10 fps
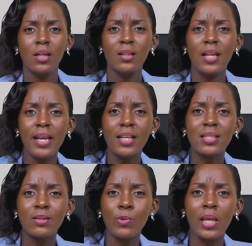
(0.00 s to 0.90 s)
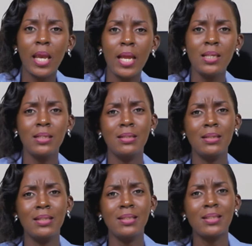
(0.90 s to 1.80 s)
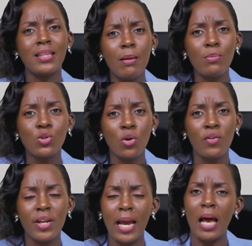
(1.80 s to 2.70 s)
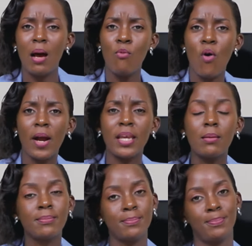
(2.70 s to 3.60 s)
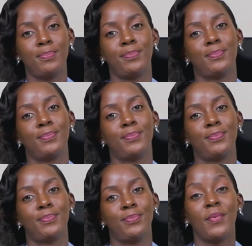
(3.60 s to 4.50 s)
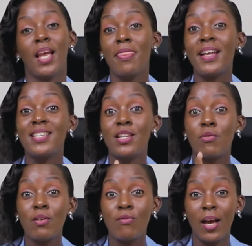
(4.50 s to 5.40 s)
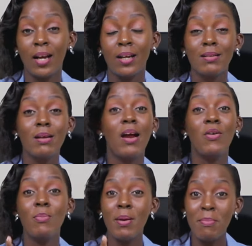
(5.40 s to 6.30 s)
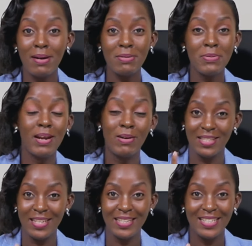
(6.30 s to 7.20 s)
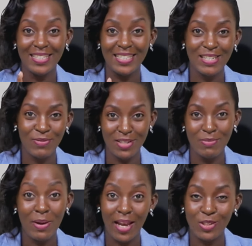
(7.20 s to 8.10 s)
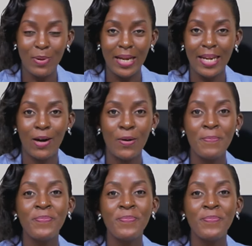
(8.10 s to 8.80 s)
next weekend, same story. Yeah, I'm working. That is a red flag. I remember when I was dating Steven, my husband now,